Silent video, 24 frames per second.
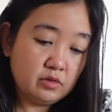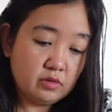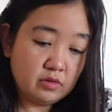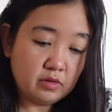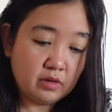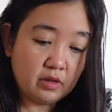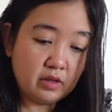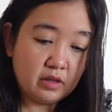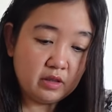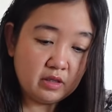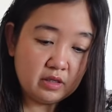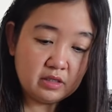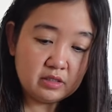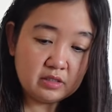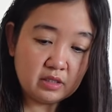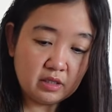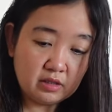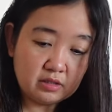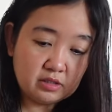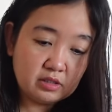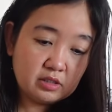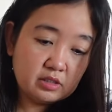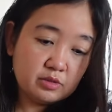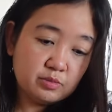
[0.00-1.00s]
Okay, this
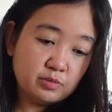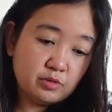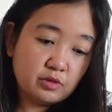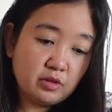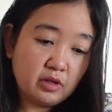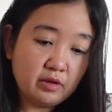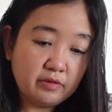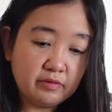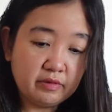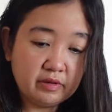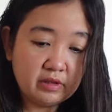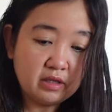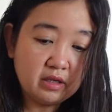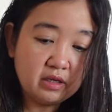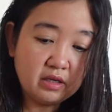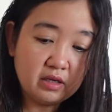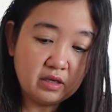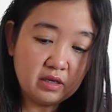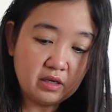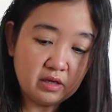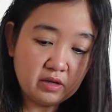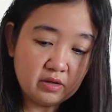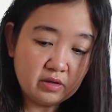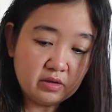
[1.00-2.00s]
I'll just put everything
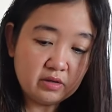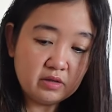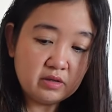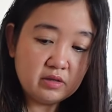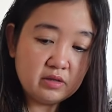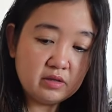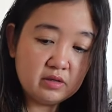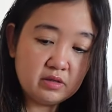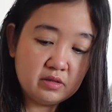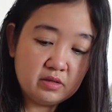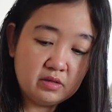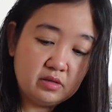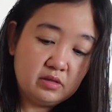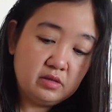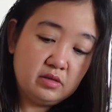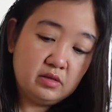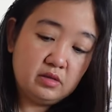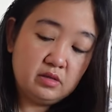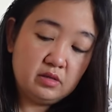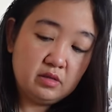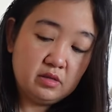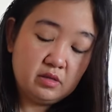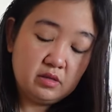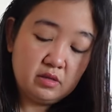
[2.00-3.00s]
here.
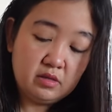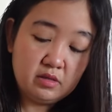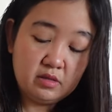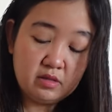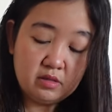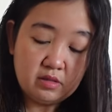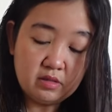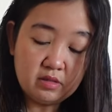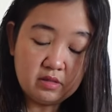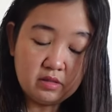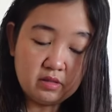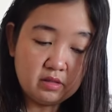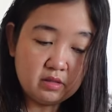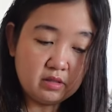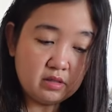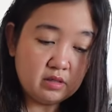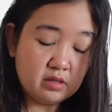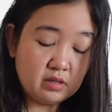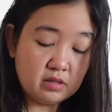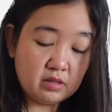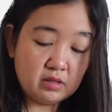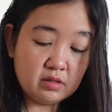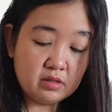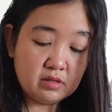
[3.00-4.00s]
And then
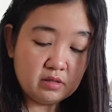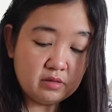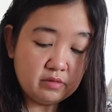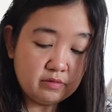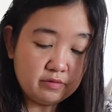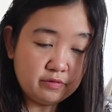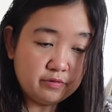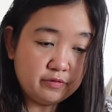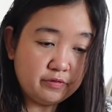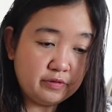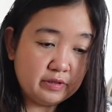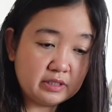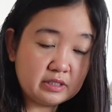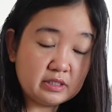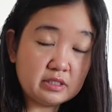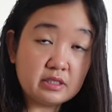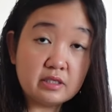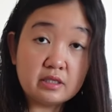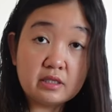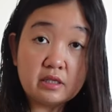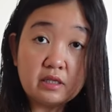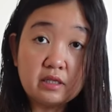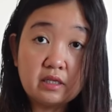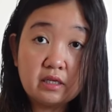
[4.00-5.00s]
I'll fix
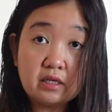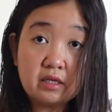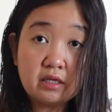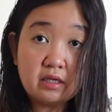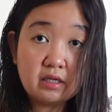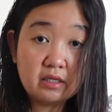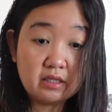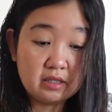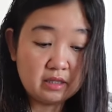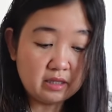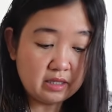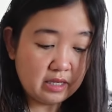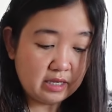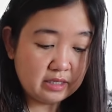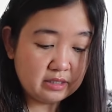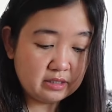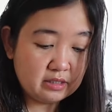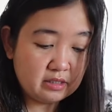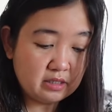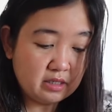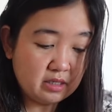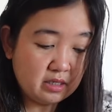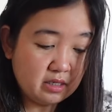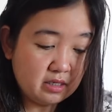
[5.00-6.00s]
it
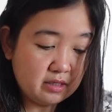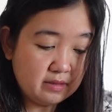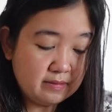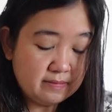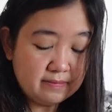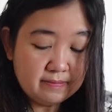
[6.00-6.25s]
later.